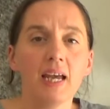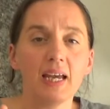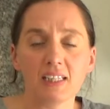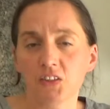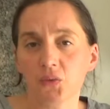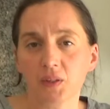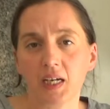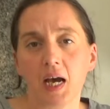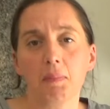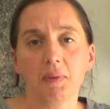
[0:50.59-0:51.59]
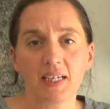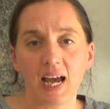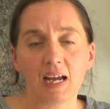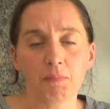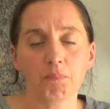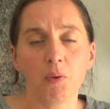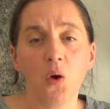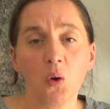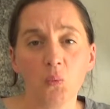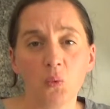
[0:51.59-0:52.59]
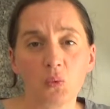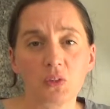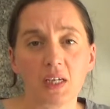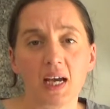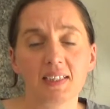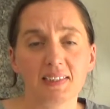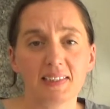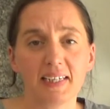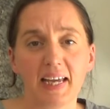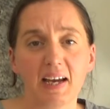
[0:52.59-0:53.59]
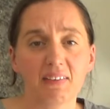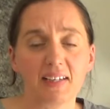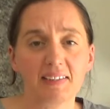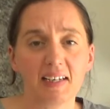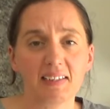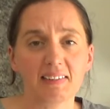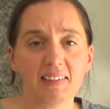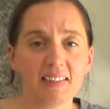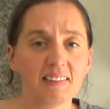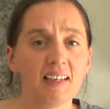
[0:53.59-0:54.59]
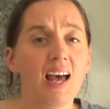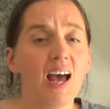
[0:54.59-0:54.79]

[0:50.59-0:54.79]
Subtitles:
into a cup and add hot water and see how they tasted,